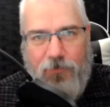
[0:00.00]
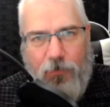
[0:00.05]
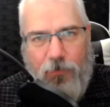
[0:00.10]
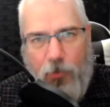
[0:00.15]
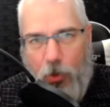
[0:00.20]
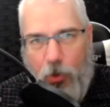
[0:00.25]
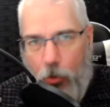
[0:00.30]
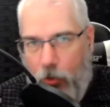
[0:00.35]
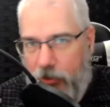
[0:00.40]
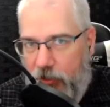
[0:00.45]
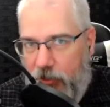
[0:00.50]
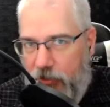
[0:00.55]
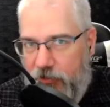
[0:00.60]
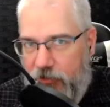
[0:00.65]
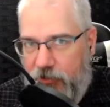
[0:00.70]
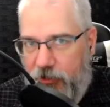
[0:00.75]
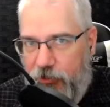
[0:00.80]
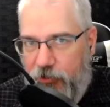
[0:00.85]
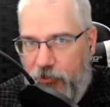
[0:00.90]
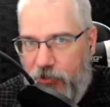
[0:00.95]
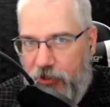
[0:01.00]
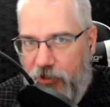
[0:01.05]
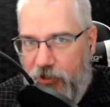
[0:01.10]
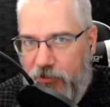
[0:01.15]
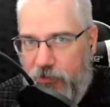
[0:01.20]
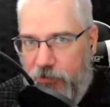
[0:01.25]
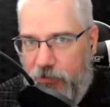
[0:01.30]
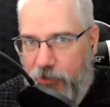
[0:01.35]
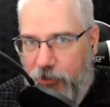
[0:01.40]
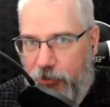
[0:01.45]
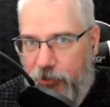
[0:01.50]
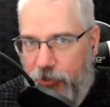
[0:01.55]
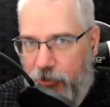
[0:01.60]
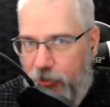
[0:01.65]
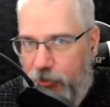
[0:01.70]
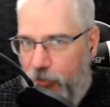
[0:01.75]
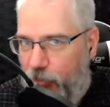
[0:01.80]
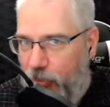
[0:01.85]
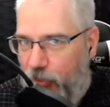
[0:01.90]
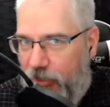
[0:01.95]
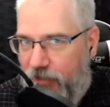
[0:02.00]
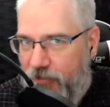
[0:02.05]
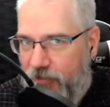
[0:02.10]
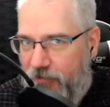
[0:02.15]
What else can you tell us about the new Glenn?